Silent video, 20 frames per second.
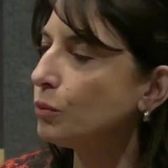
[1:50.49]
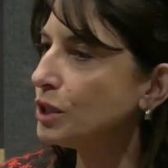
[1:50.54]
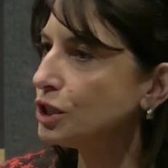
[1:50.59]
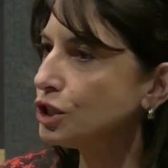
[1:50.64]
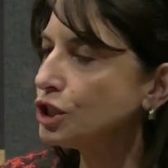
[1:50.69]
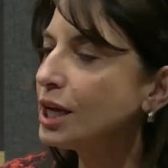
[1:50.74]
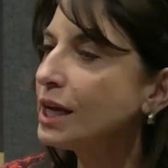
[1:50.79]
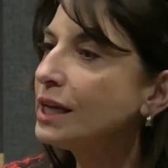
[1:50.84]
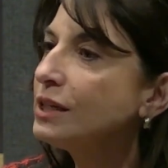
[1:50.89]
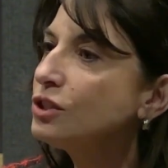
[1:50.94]
We
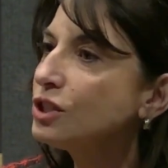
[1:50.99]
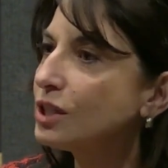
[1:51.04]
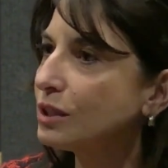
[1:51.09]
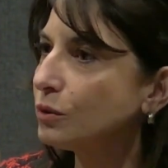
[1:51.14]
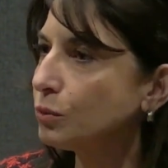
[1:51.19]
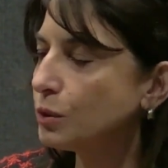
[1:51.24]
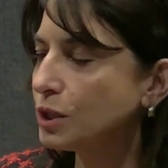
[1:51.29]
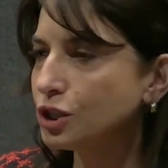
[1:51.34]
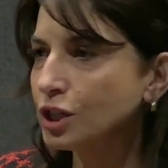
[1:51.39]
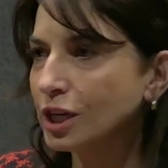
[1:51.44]
change
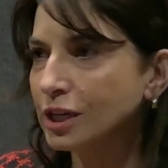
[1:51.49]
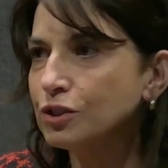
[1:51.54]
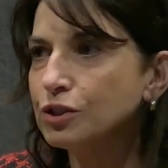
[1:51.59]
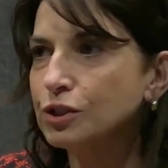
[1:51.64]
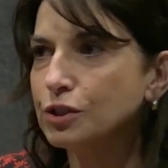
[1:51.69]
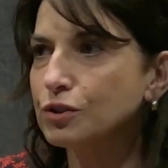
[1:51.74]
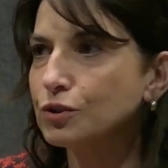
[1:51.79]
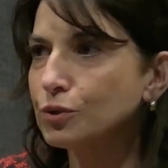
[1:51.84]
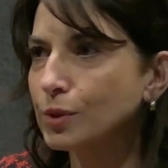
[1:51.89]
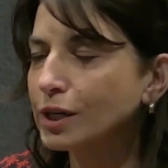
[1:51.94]
it. We change
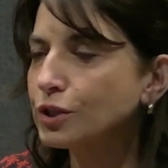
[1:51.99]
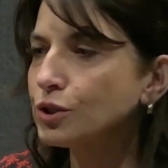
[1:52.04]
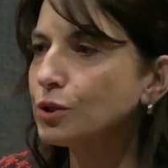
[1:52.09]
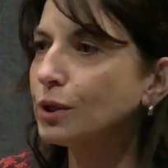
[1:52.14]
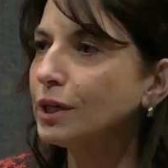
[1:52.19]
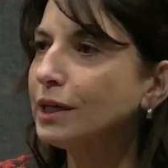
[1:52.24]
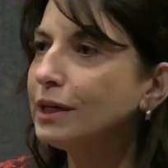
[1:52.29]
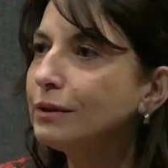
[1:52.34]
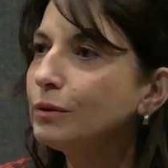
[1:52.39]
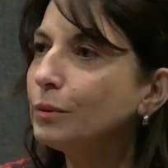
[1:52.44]
the structure
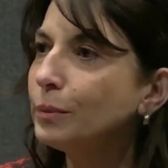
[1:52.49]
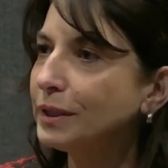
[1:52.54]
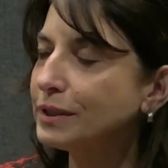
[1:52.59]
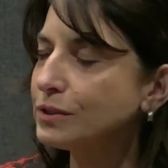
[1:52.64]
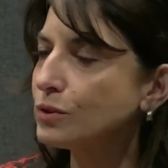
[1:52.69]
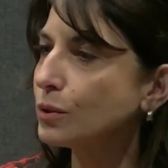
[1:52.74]
a little bit.